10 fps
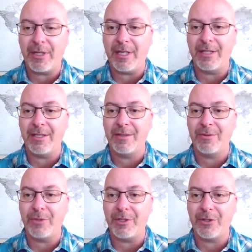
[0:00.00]
And
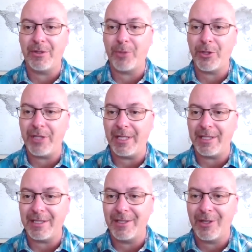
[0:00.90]
we sure appreciate
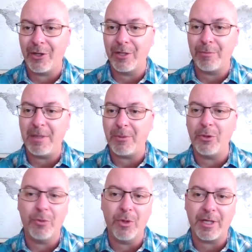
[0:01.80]
all the people who
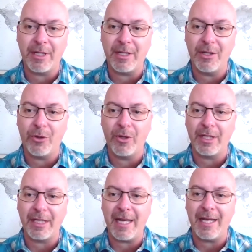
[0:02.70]
work in oil and
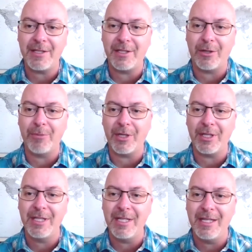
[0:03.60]
gas in Alberta
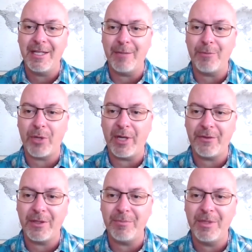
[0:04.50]
and pray for
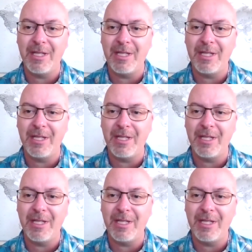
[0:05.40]
them.